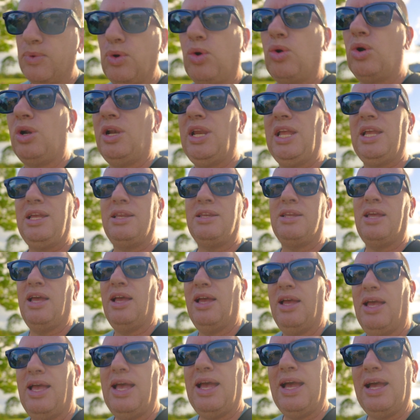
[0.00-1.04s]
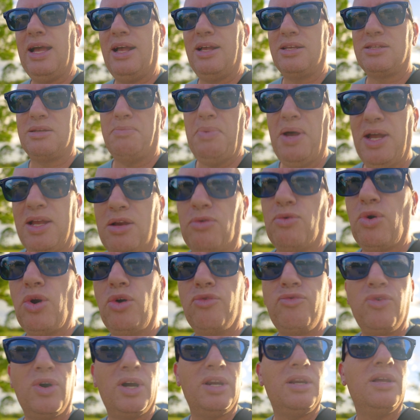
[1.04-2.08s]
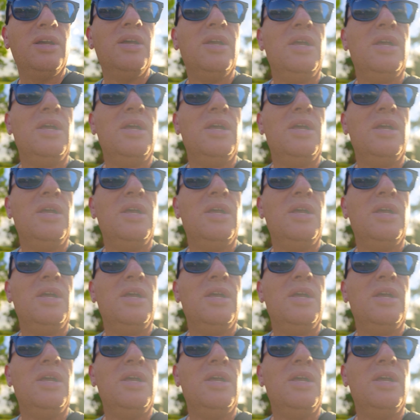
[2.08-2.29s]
ornate as the Pine Grove one.